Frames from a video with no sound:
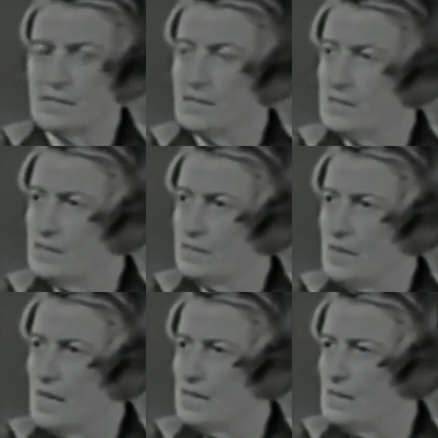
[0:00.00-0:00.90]

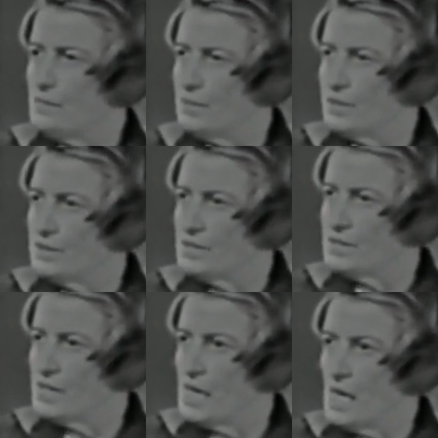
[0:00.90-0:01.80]
cynicism, and impotence,